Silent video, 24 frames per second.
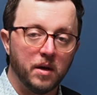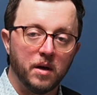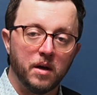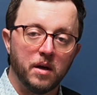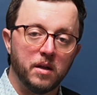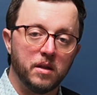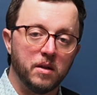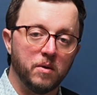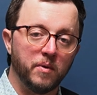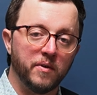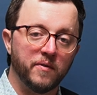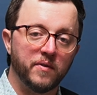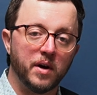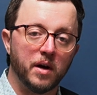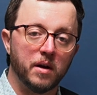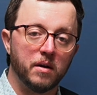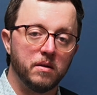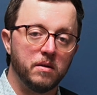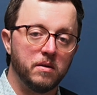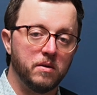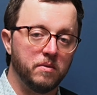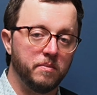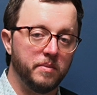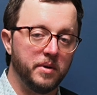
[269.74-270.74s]
And then we've got a
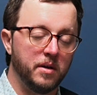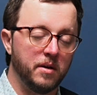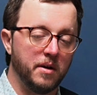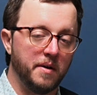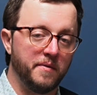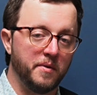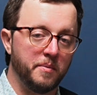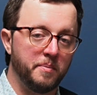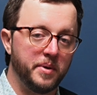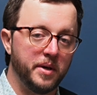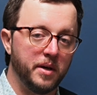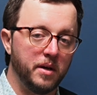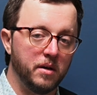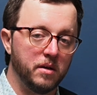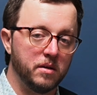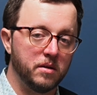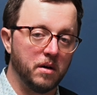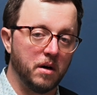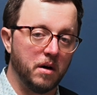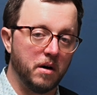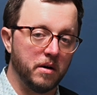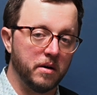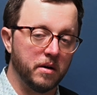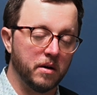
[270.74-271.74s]
little bit of a
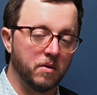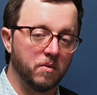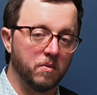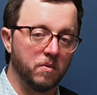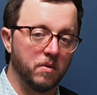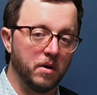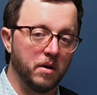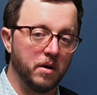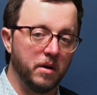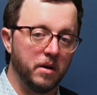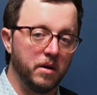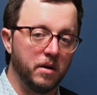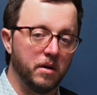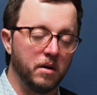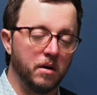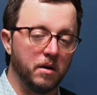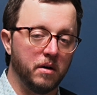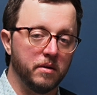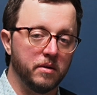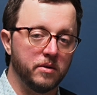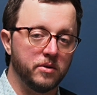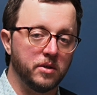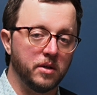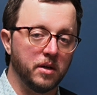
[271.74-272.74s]
pentatonic run
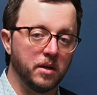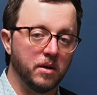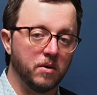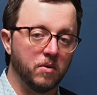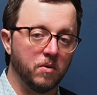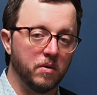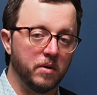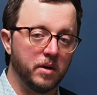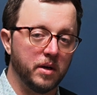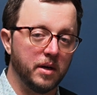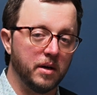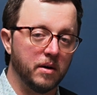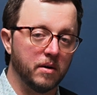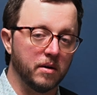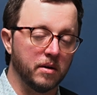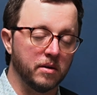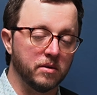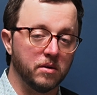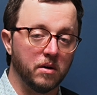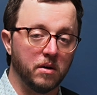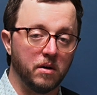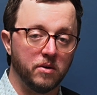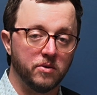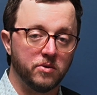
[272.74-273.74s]
on the G chord here, and
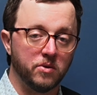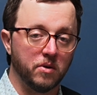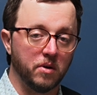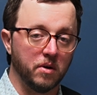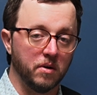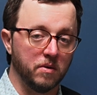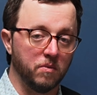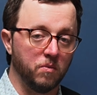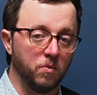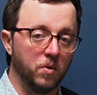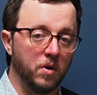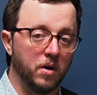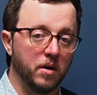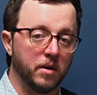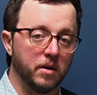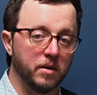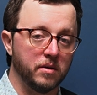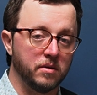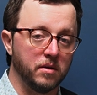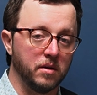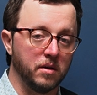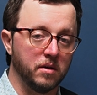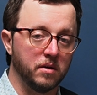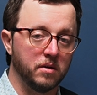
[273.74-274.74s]
it's also going to walk
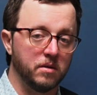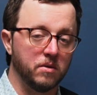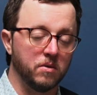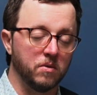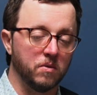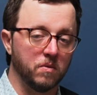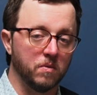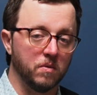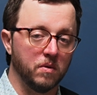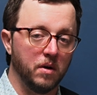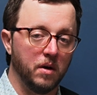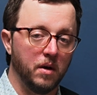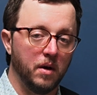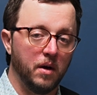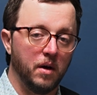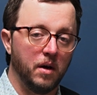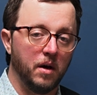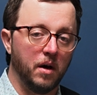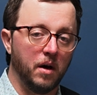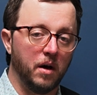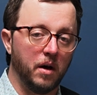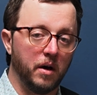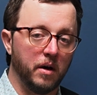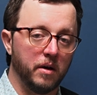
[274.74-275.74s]
us into
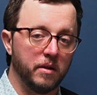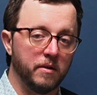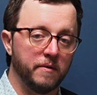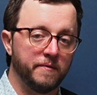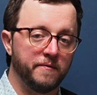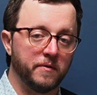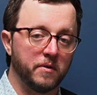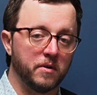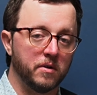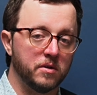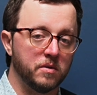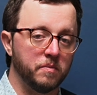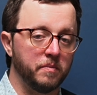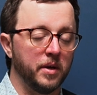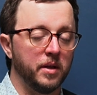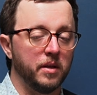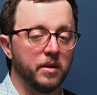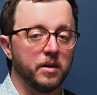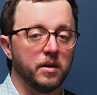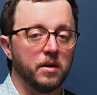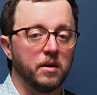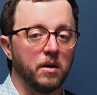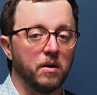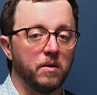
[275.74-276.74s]
the first
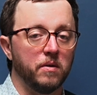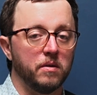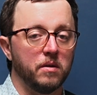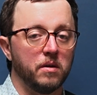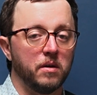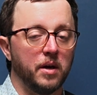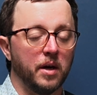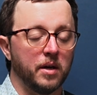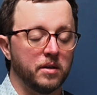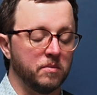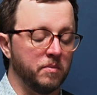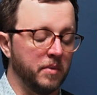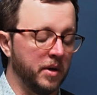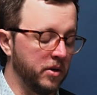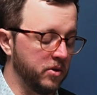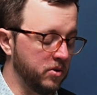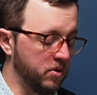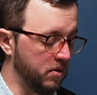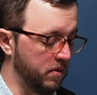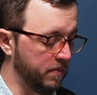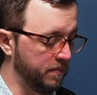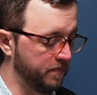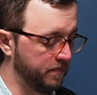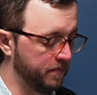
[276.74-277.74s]
melody note in the next
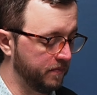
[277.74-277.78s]
measure.